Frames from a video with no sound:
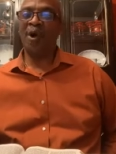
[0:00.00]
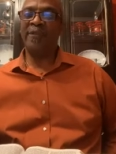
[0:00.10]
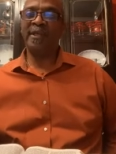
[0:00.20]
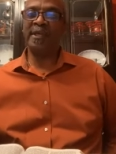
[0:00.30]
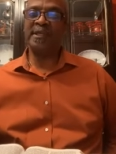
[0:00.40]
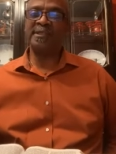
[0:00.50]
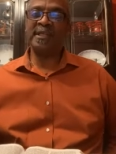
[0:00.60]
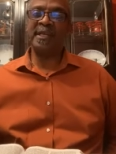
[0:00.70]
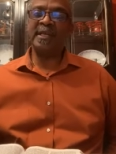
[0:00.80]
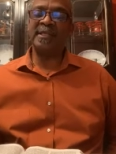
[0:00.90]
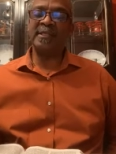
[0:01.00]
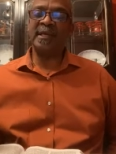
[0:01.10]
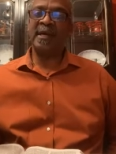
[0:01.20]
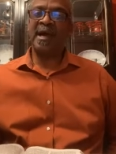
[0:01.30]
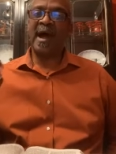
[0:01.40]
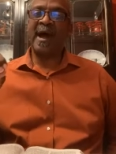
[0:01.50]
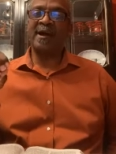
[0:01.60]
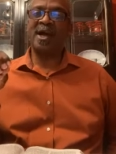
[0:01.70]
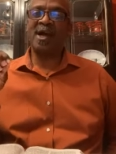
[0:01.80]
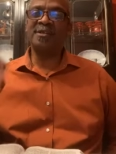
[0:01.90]
whether it's in
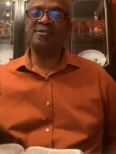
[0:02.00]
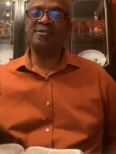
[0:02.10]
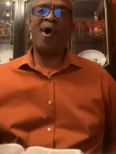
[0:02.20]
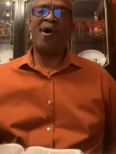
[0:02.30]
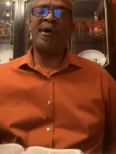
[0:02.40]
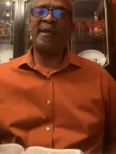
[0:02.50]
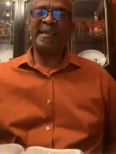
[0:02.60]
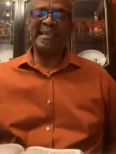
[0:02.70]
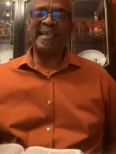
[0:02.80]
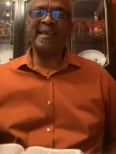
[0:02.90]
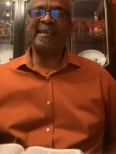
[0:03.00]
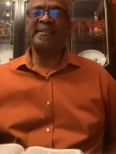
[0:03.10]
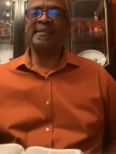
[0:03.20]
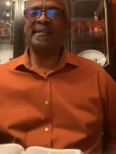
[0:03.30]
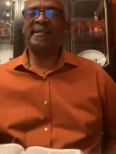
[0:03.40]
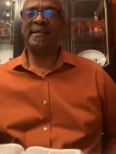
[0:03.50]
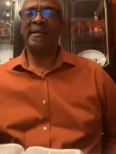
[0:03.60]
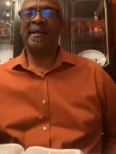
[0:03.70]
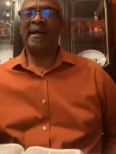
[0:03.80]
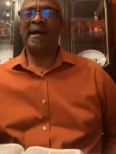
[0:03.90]
our country or in
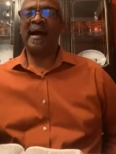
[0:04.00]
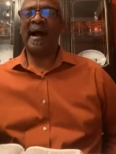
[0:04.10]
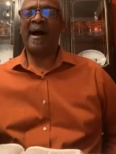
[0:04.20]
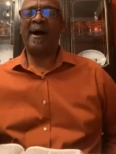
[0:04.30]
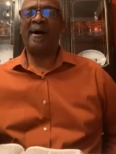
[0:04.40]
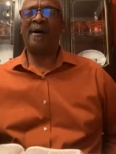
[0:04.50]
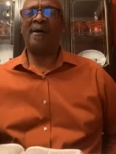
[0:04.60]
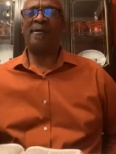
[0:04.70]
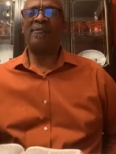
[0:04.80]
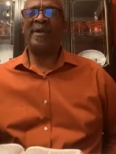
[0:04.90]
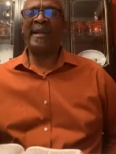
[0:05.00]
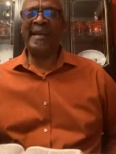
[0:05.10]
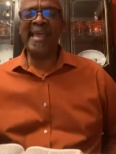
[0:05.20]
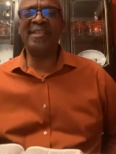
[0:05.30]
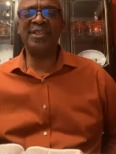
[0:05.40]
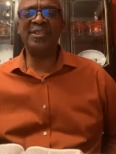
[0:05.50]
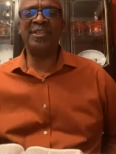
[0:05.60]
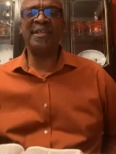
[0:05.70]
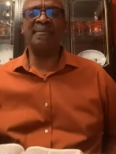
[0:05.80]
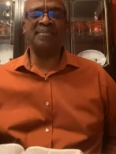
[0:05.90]
our
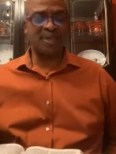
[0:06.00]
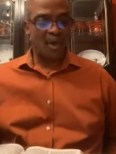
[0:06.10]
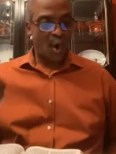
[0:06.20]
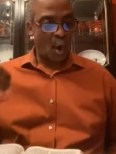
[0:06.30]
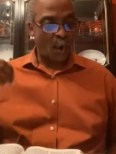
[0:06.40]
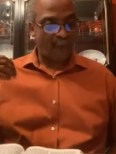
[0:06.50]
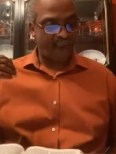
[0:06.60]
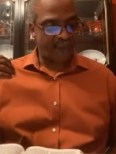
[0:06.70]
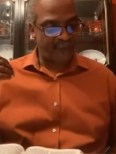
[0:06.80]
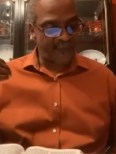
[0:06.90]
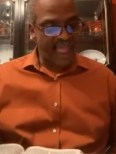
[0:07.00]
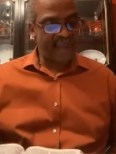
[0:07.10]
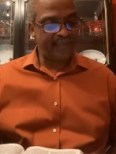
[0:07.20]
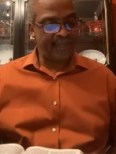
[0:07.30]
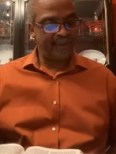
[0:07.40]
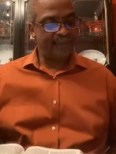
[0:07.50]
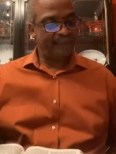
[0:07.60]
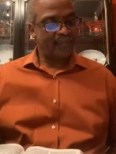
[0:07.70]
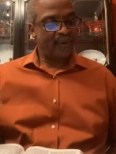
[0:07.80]
relationships or family,